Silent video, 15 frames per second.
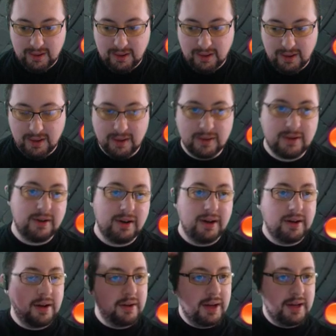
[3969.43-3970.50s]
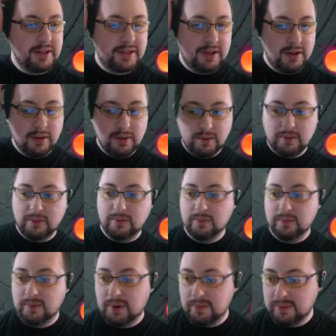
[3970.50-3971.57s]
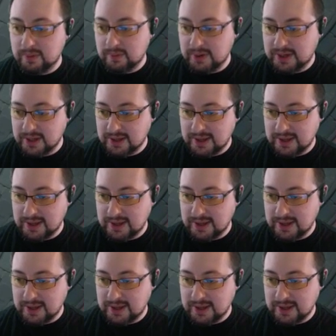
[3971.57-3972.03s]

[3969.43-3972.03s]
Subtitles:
Oh, crud. Okay, so, well, we can